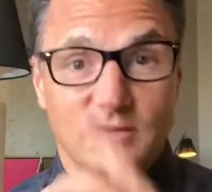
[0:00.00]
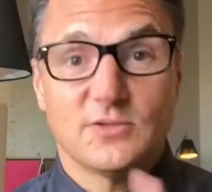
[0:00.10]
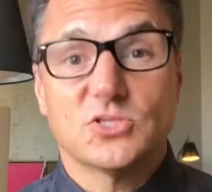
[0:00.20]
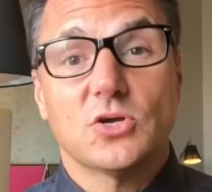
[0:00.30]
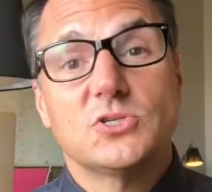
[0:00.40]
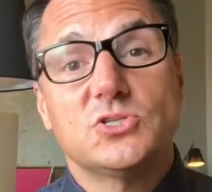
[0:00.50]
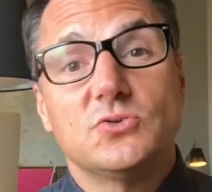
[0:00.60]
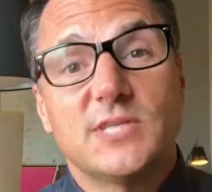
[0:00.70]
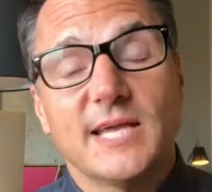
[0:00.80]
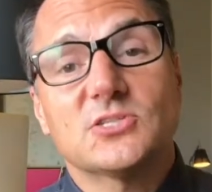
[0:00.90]
So as
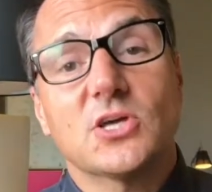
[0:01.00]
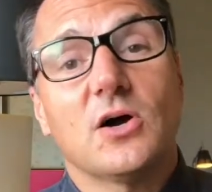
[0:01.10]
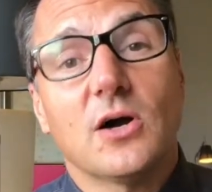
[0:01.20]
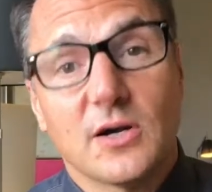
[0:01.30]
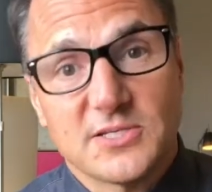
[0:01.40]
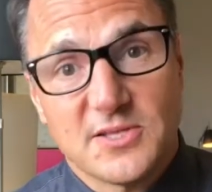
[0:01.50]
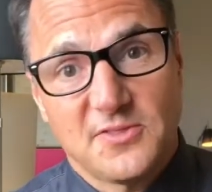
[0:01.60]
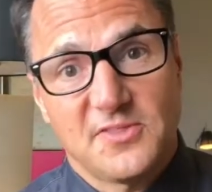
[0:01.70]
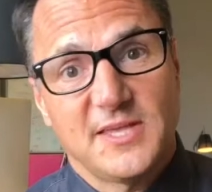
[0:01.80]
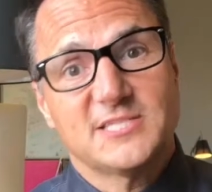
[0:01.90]
you take to heart
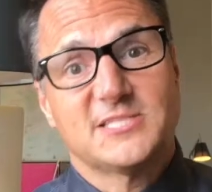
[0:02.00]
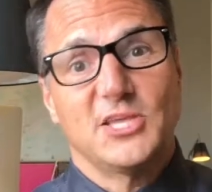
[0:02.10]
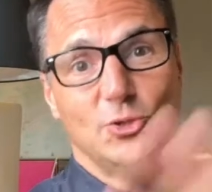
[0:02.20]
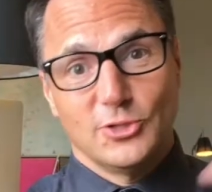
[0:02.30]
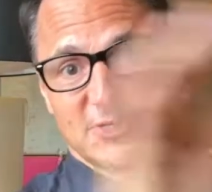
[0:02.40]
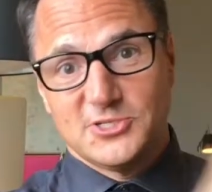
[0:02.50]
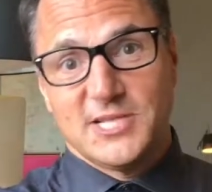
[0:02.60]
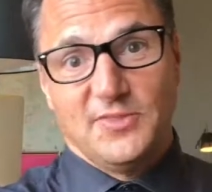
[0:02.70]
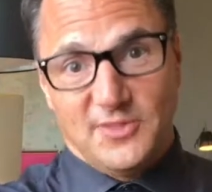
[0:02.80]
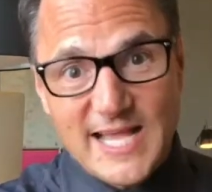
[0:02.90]
the things that you learned
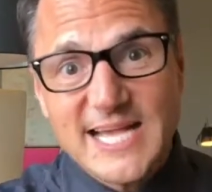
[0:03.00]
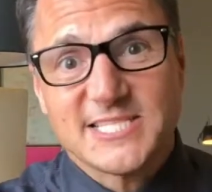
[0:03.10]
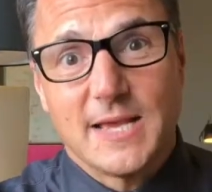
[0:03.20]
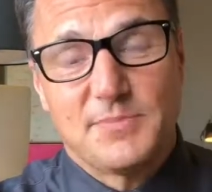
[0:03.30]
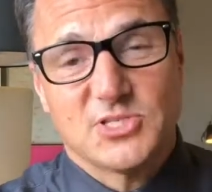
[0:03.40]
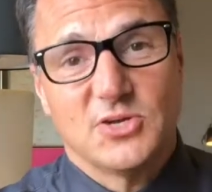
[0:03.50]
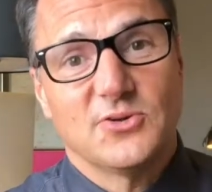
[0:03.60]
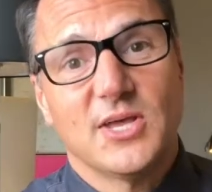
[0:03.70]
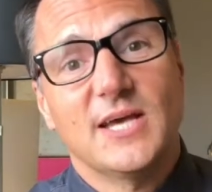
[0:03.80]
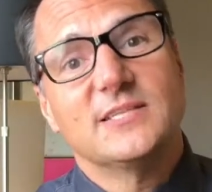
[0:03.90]
in the last
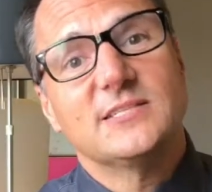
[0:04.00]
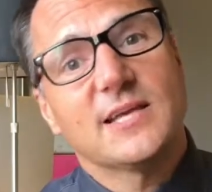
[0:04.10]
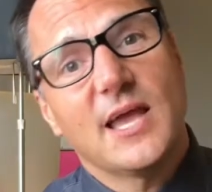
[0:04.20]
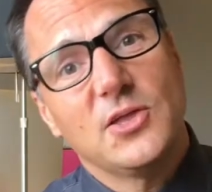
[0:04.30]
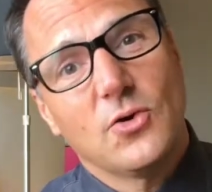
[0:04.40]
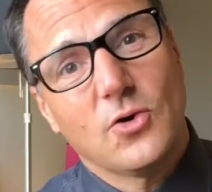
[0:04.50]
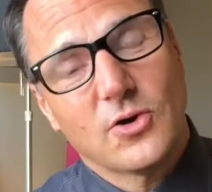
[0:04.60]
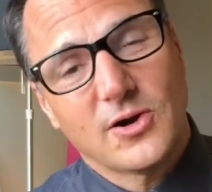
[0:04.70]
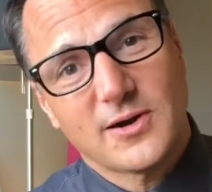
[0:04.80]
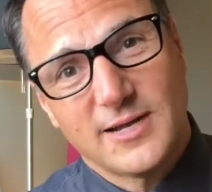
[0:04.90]
episode to get
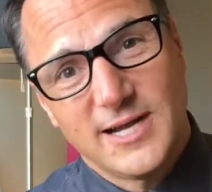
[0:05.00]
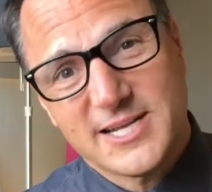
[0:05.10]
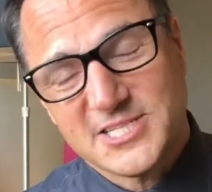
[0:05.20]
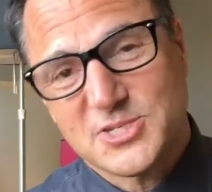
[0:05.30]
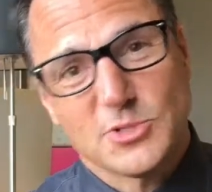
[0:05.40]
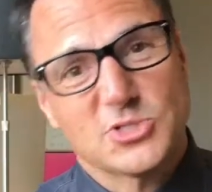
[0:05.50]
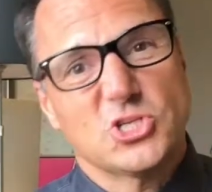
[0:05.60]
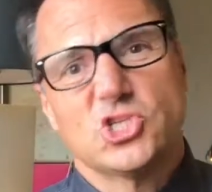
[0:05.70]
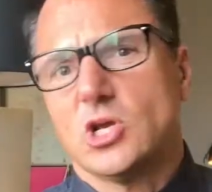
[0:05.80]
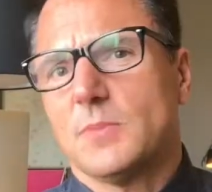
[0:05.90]
your customers
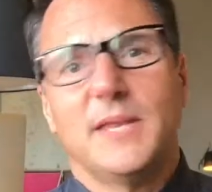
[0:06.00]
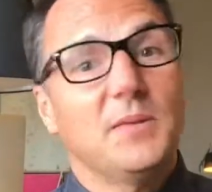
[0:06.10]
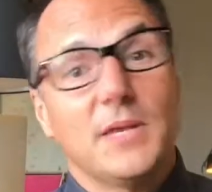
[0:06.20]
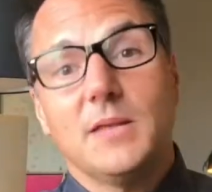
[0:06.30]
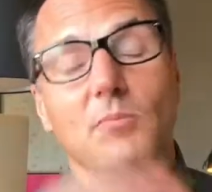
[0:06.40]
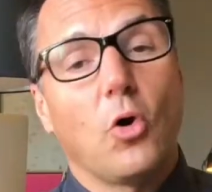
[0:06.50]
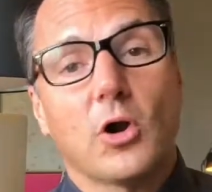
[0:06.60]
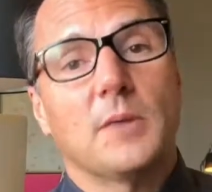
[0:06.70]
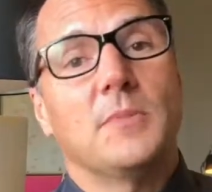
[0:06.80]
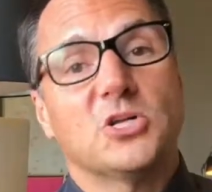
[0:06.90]
to share many, many
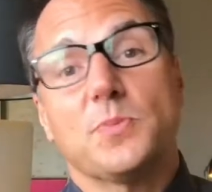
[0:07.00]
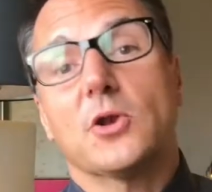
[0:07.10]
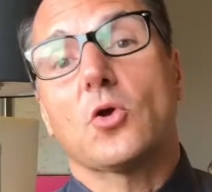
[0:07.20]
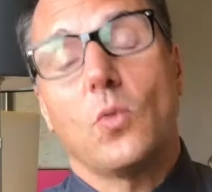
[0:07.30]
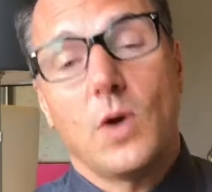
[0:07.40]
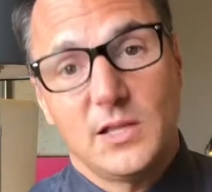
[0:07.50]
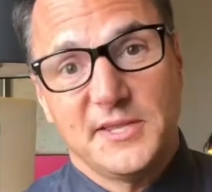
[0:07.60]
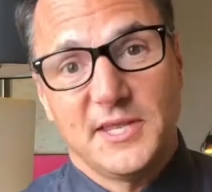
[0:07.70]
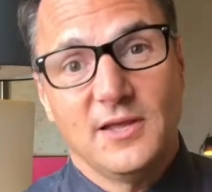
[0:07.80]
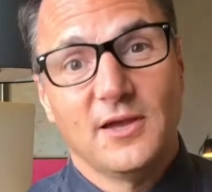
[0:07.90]
more and much better
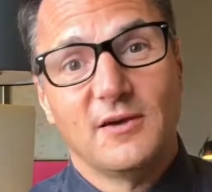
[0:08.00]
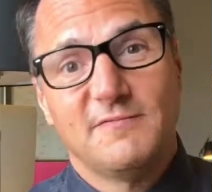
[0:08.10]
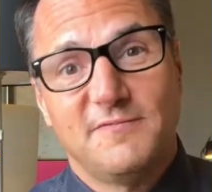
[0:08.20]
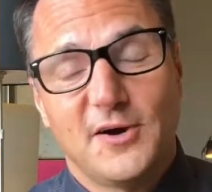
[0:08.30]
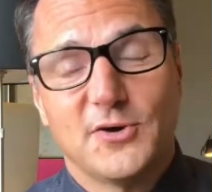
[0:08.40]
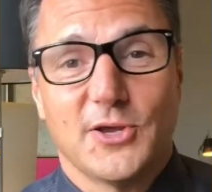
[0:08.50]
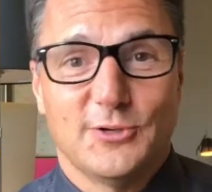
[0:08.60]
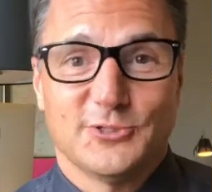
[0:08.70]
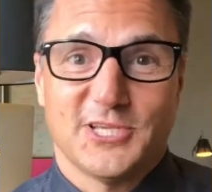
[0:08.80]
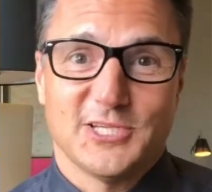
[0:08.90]
quality
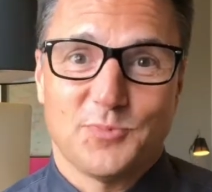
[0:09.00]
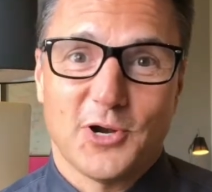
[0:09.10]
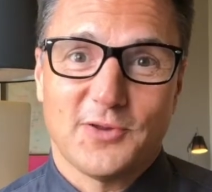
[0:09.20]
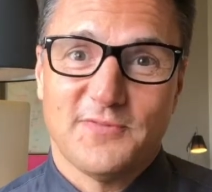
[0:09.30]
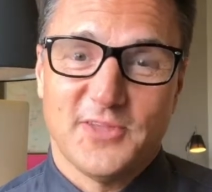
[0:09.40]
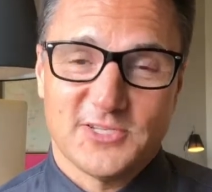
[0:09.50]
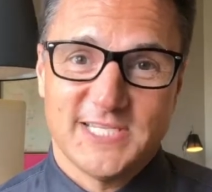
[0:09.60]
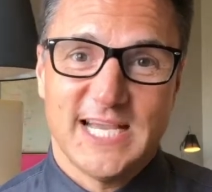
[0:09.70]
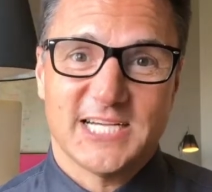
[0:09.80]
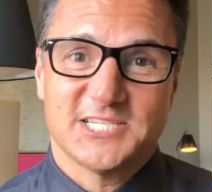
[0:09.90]
photos as part of their
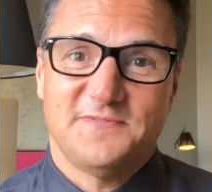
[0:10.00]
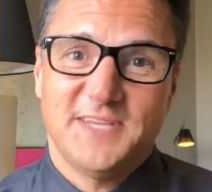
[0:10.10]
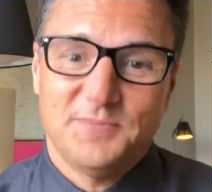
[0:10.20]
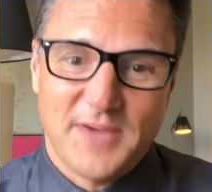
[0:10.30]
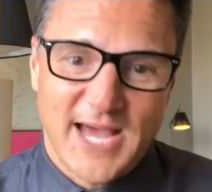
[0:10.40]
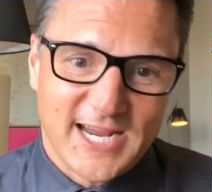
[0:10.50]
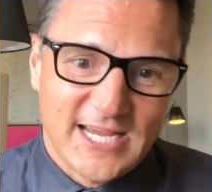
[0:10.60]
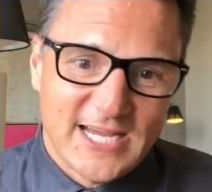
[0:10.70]
CX feedback,